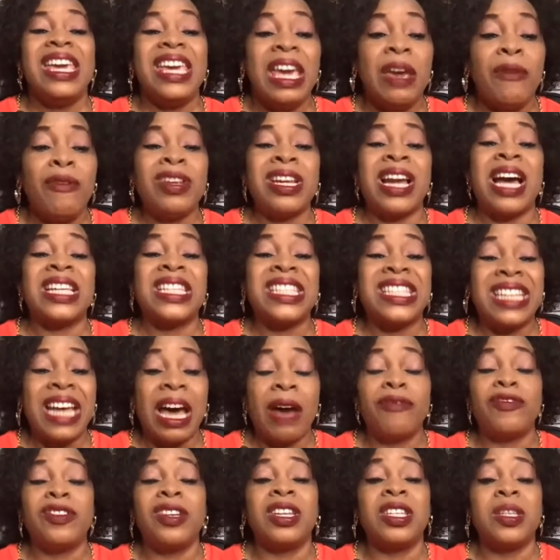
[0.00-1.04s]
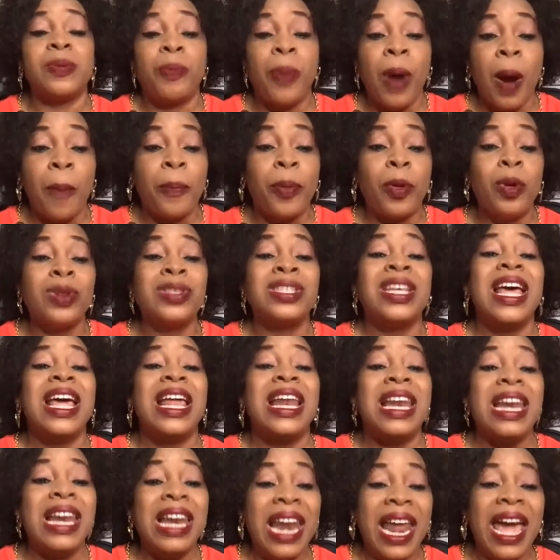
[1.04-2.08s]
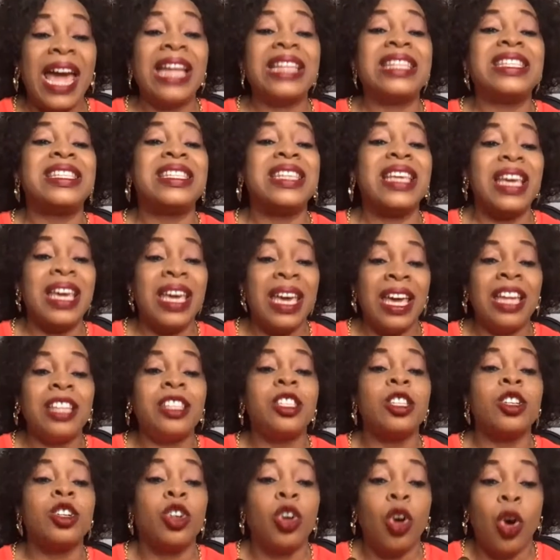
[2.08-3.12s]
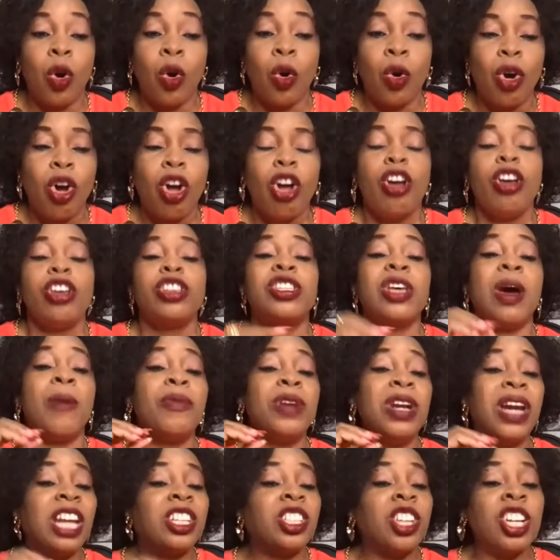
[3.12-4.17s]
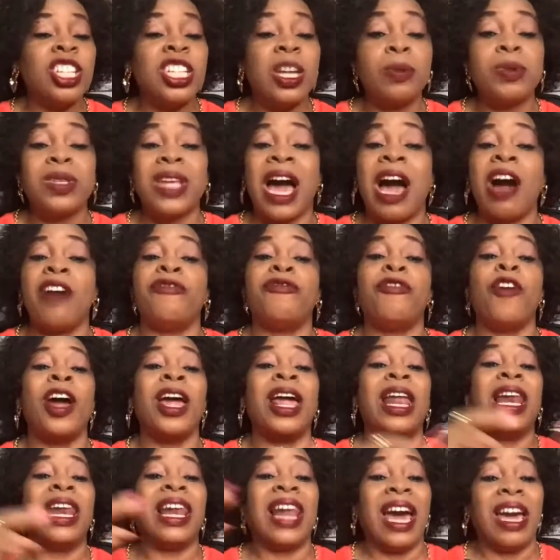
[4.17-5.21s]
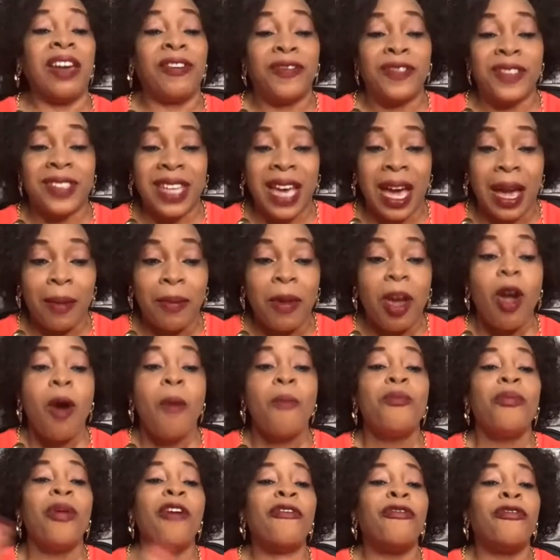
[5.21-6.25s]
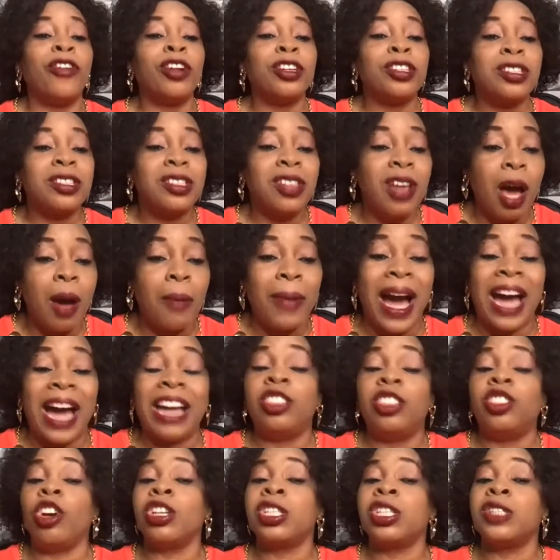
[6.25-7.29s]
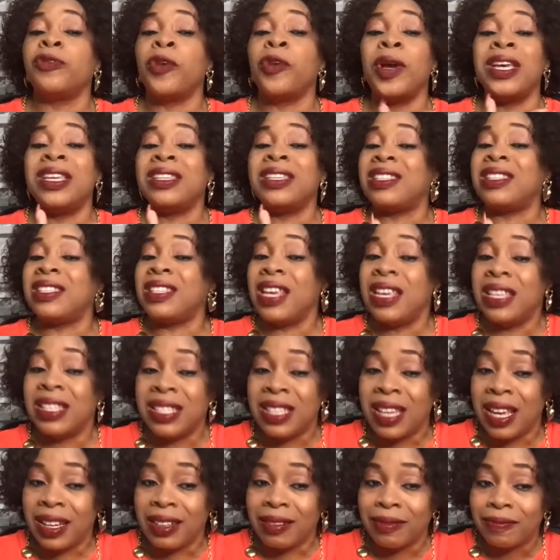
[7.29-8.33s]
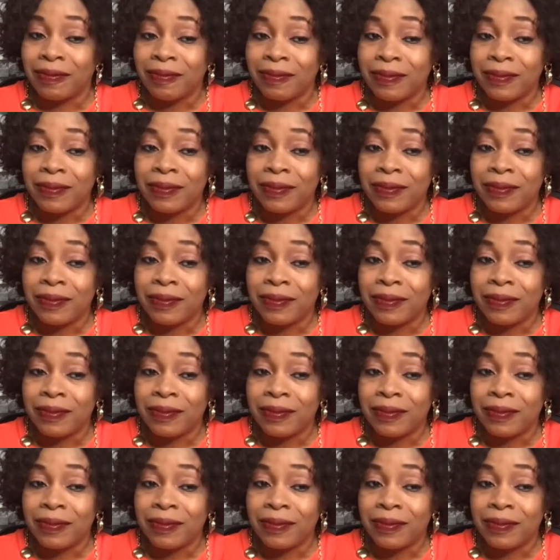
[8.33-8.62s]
If it has served its purpose, let it go. Some relationships are for a lifetime, but for some are just for a season.